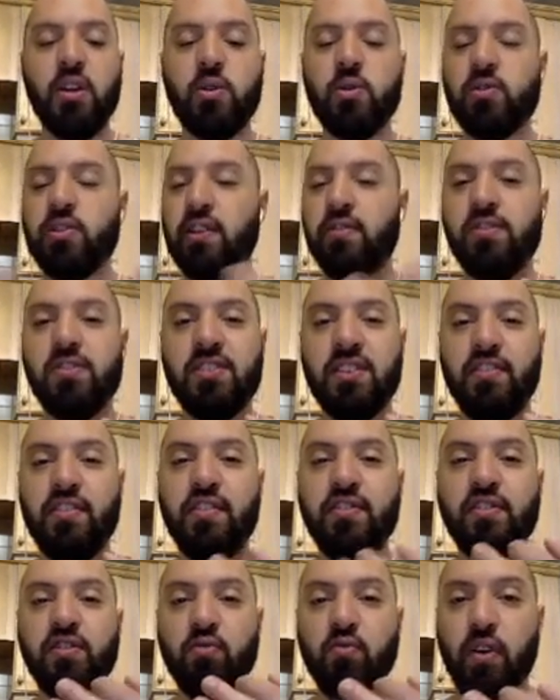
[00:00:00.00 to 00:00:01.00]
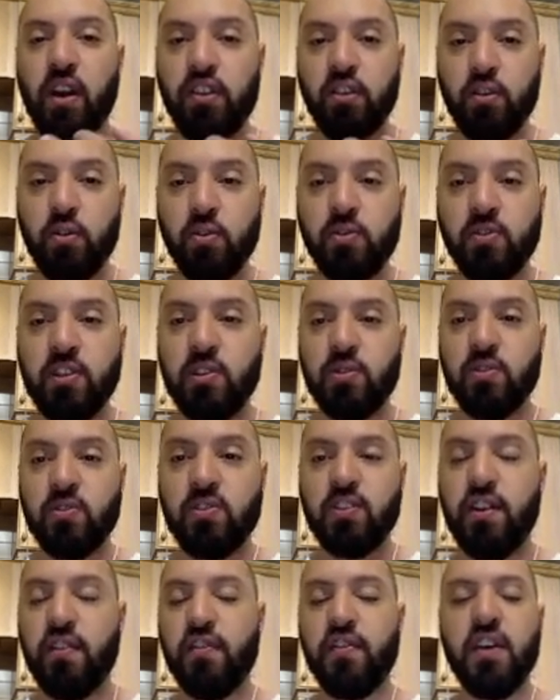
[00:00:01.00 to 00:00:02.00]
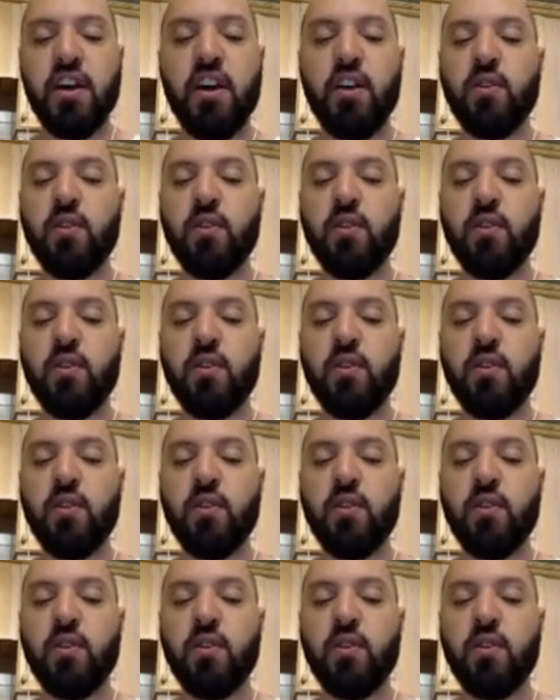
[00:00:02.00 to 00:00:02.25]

You're saving yourself having to write the content yourself.